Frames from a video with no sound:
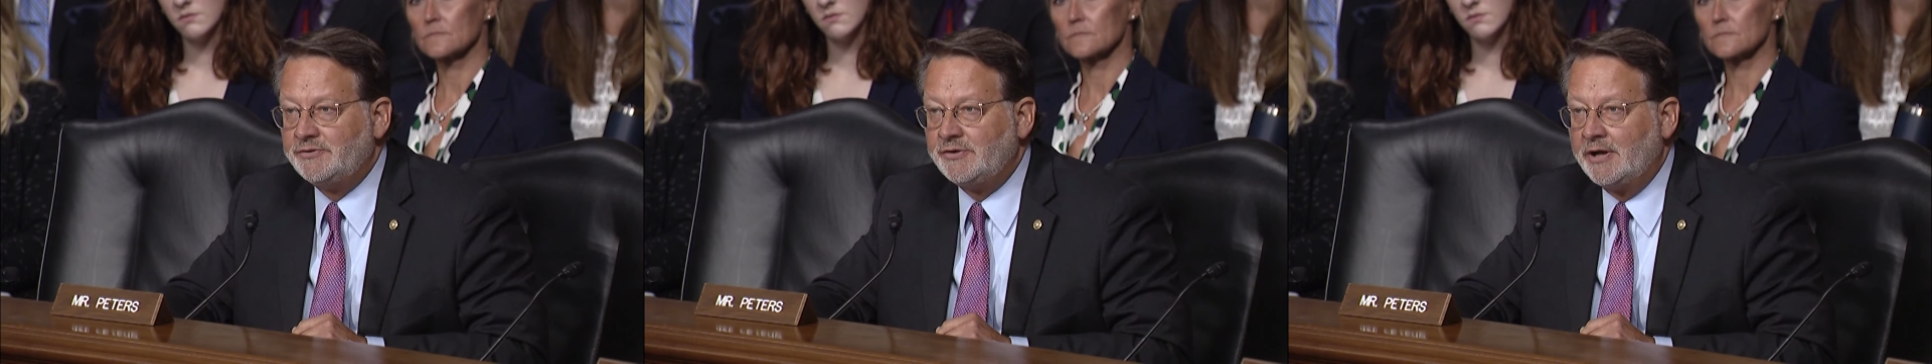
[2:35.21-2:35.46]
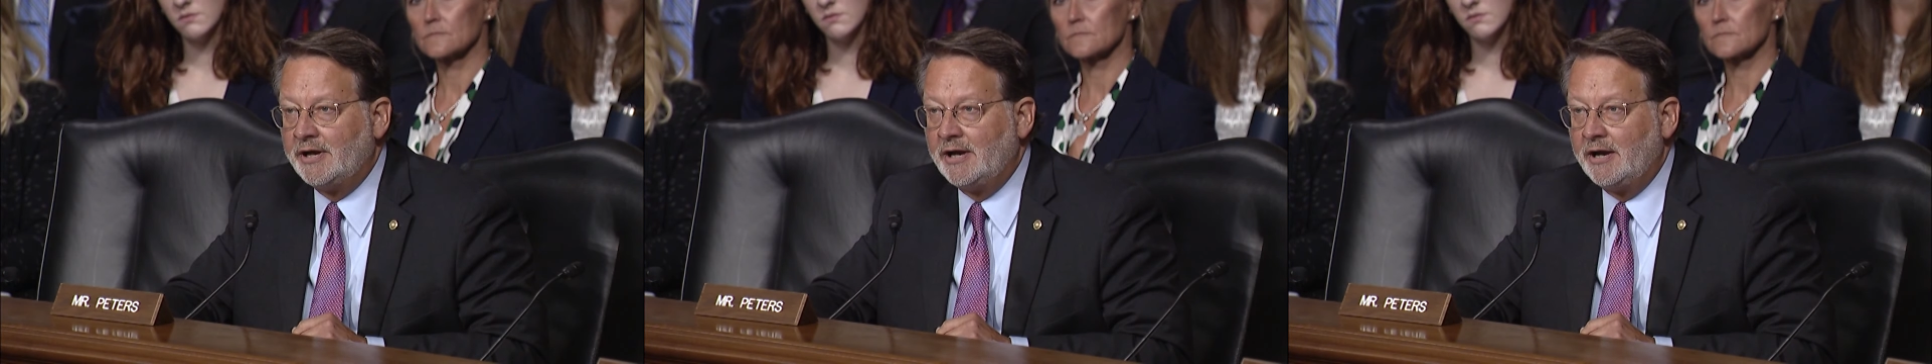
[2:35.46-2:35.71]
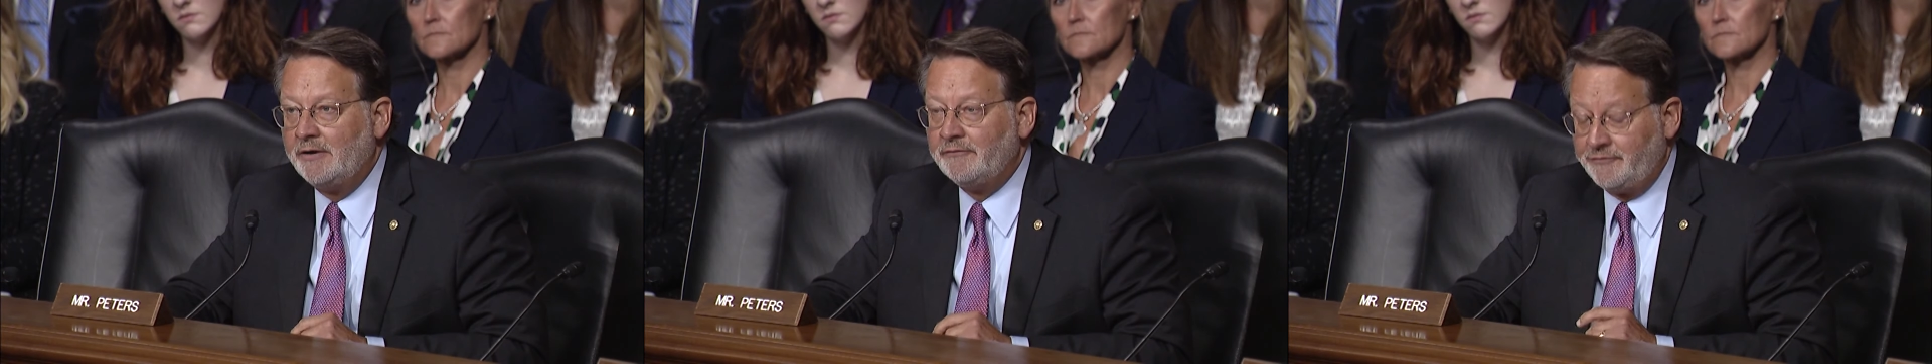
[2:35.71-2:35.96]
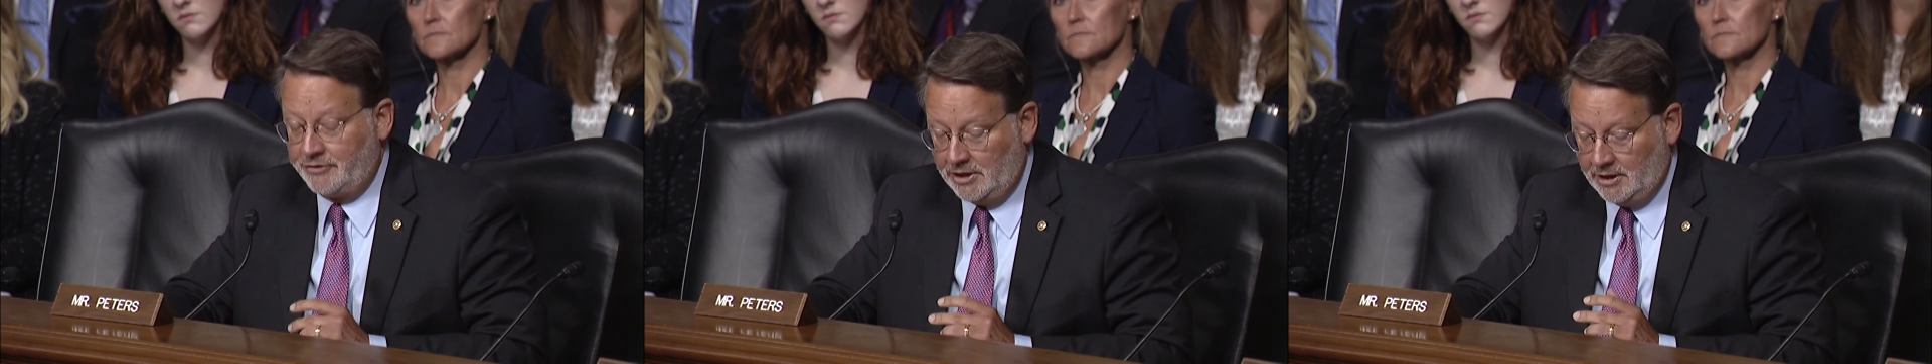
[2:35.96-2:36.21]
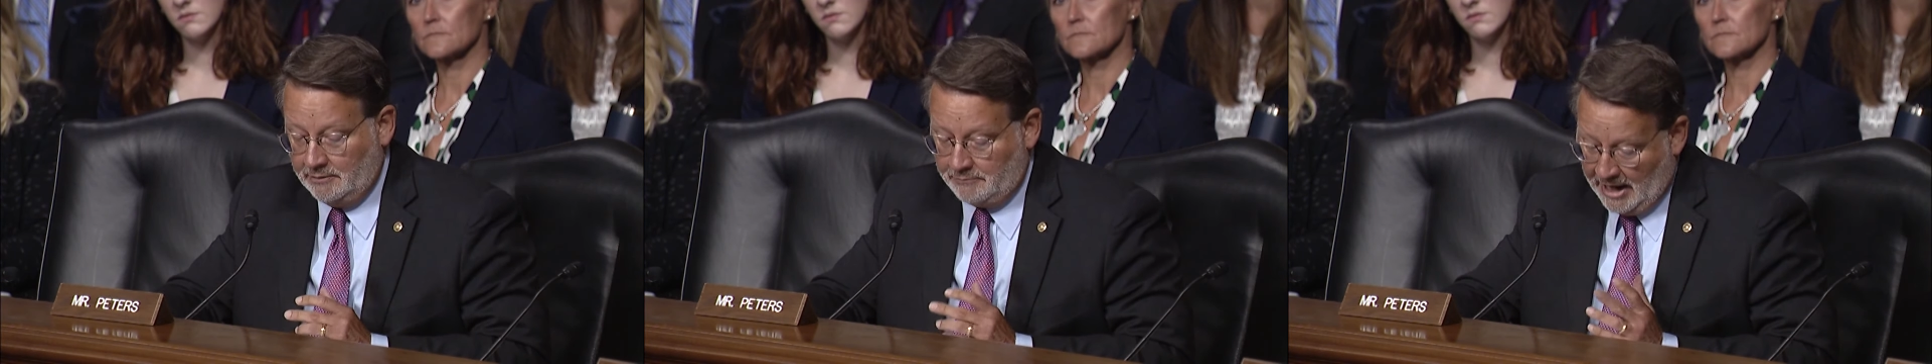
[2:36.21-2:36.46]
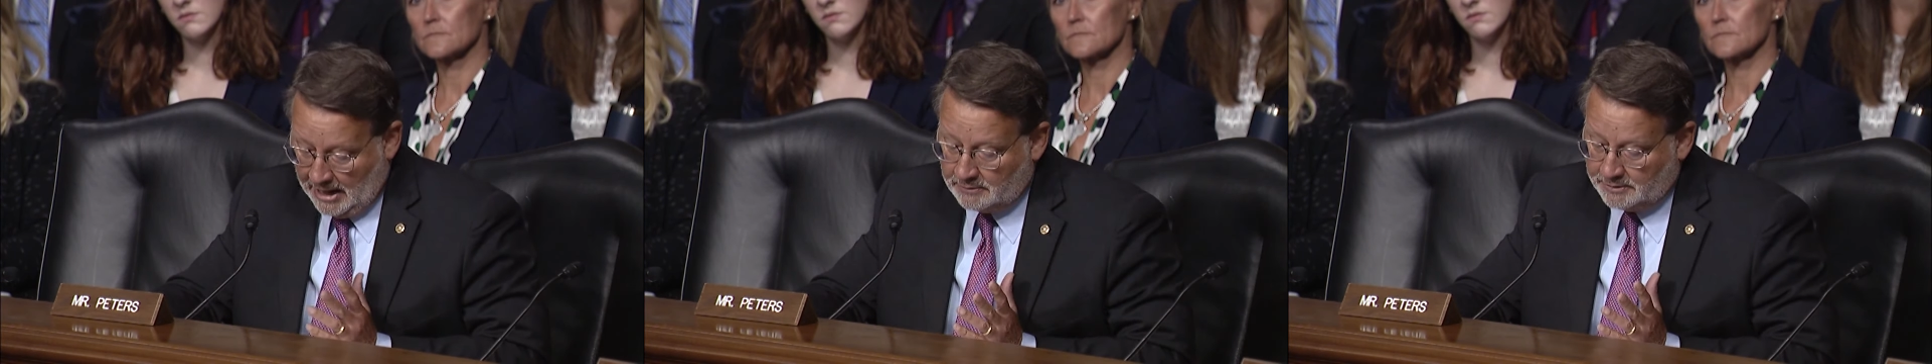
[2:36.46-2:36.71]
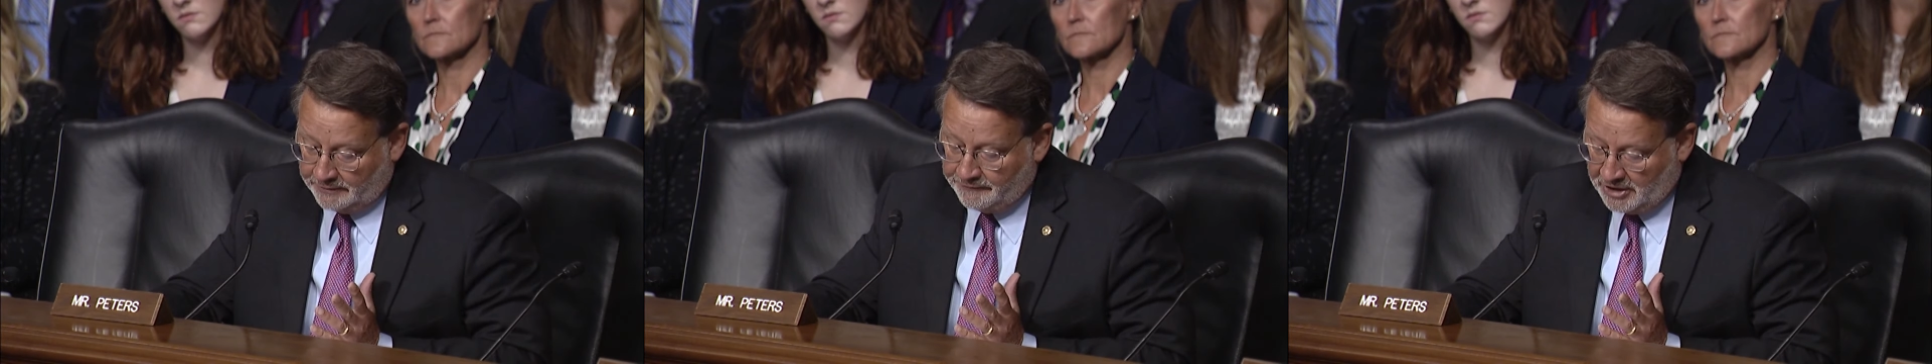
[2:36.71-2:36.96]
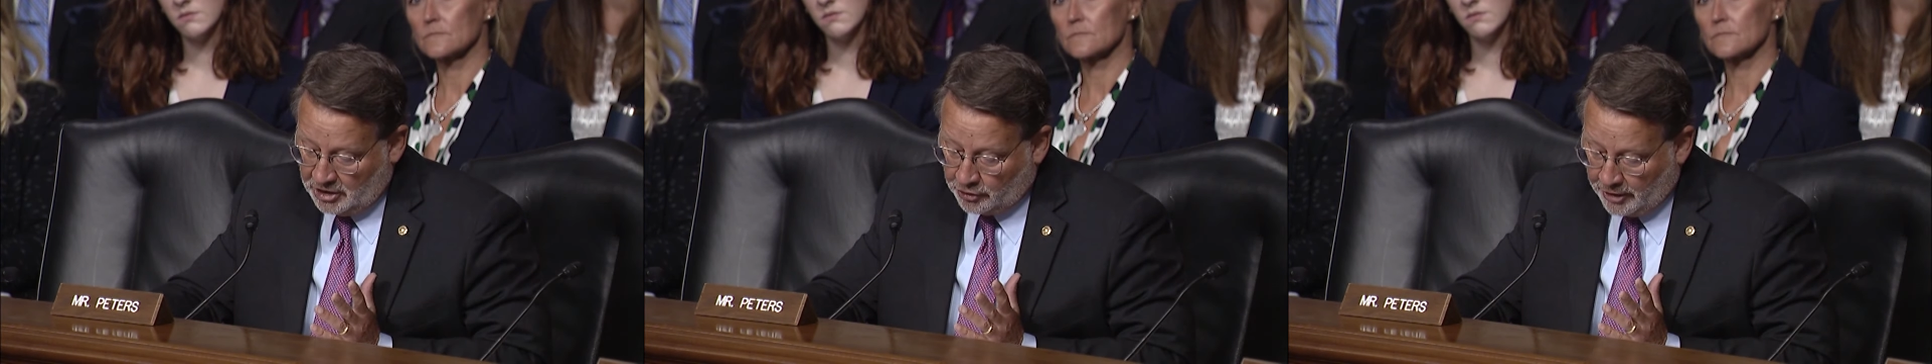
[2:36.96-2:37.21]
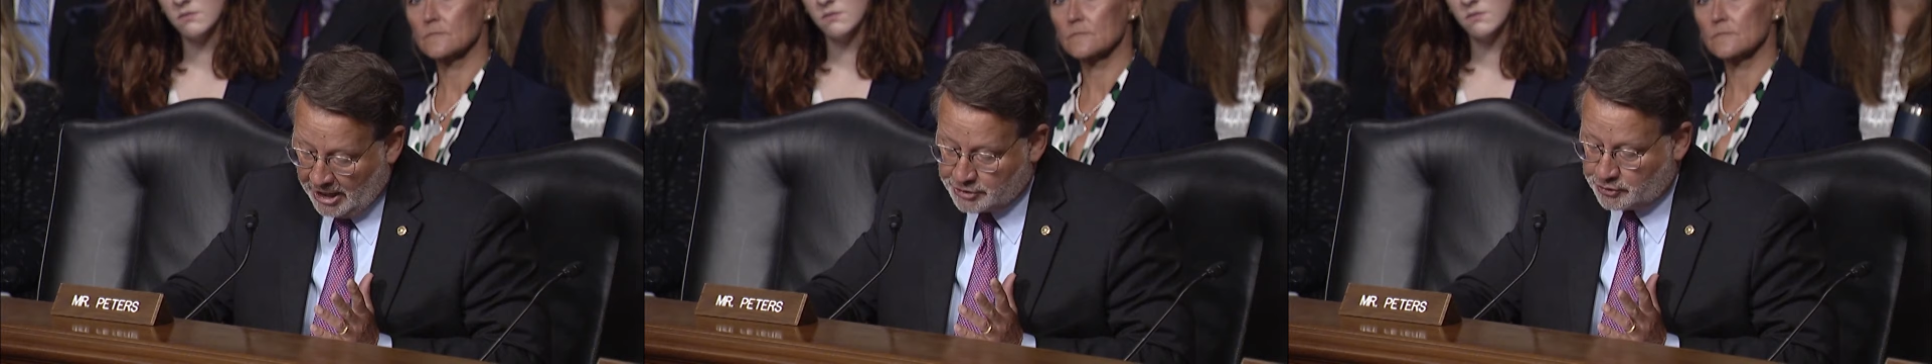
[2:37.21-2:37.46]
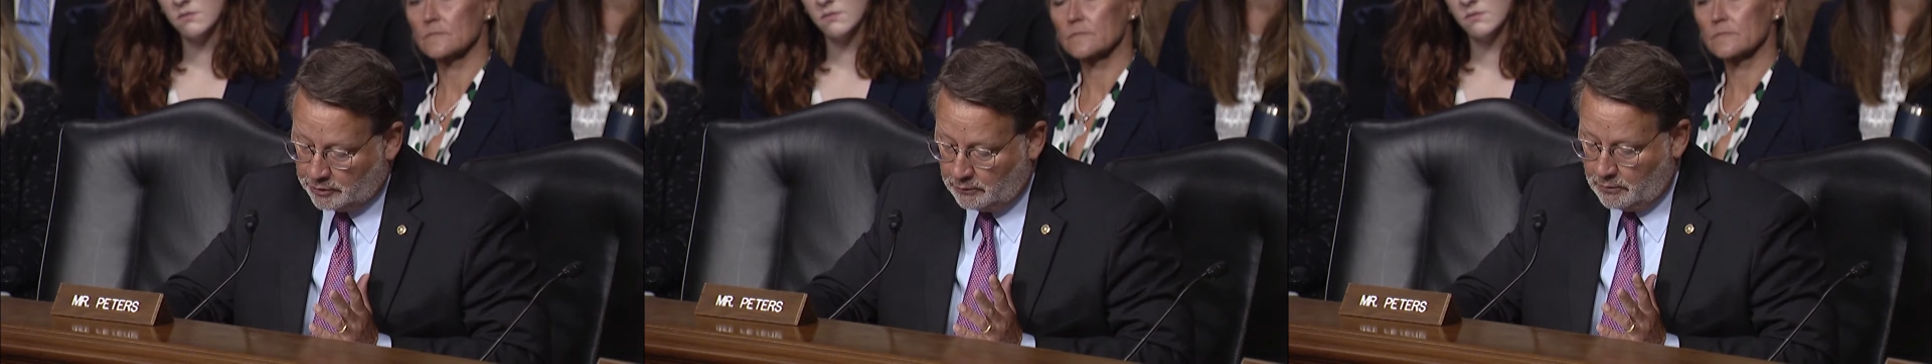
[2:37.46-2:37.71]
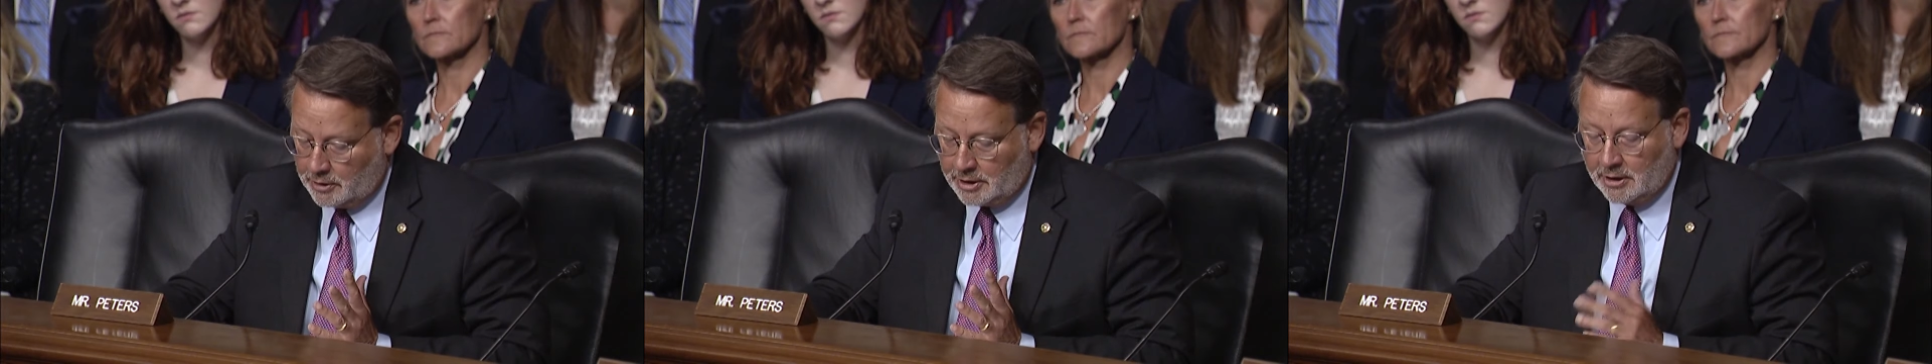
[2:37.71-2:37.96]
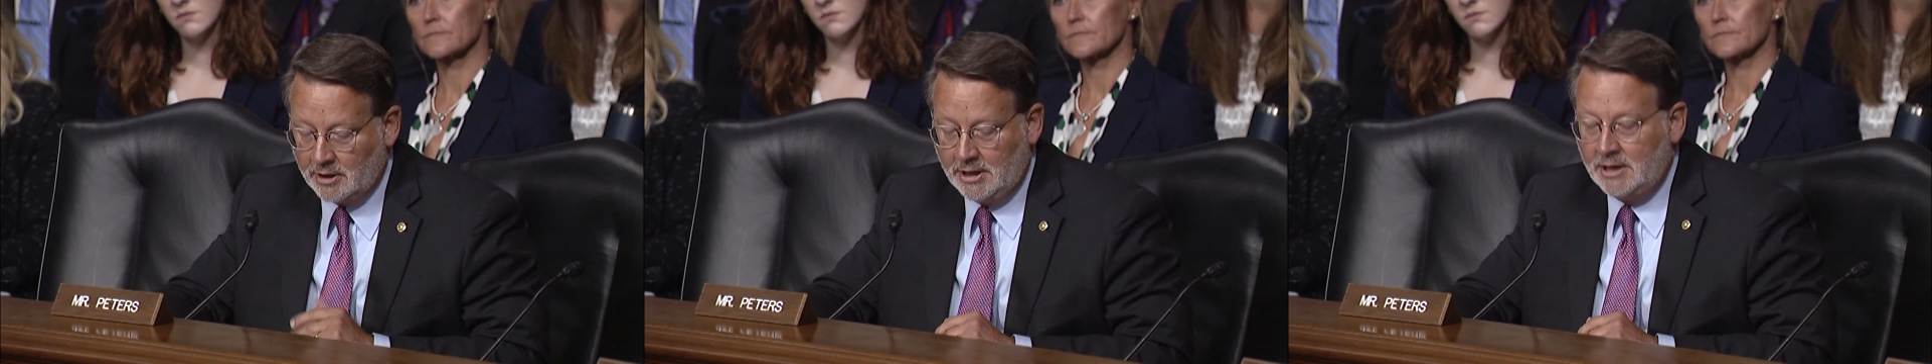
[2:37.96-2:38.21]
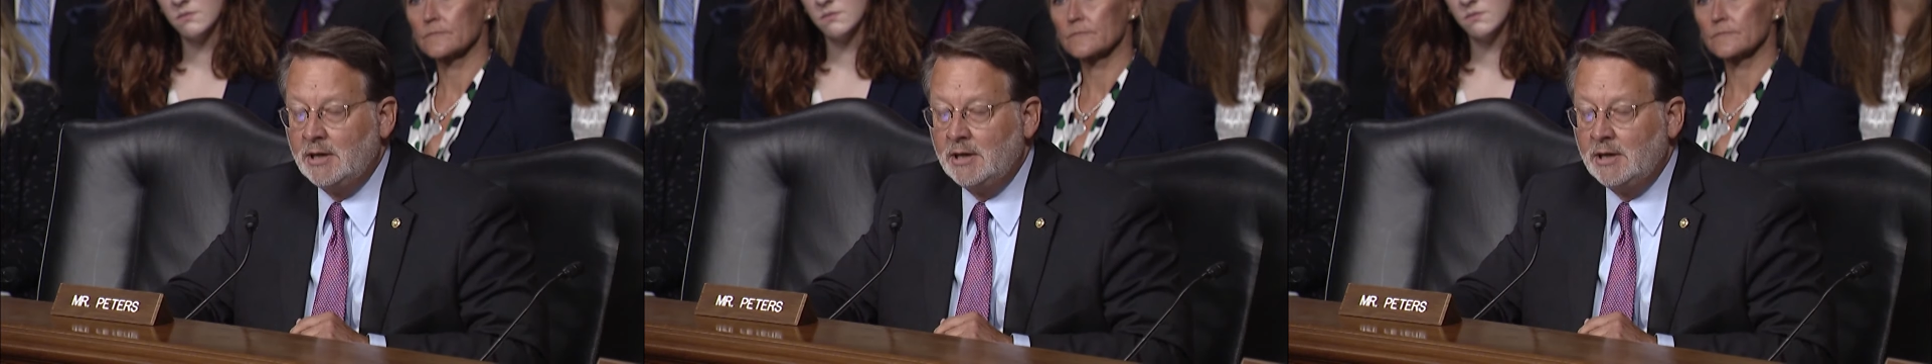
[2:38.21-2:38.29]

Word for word: to, uh, of the, and of the international order.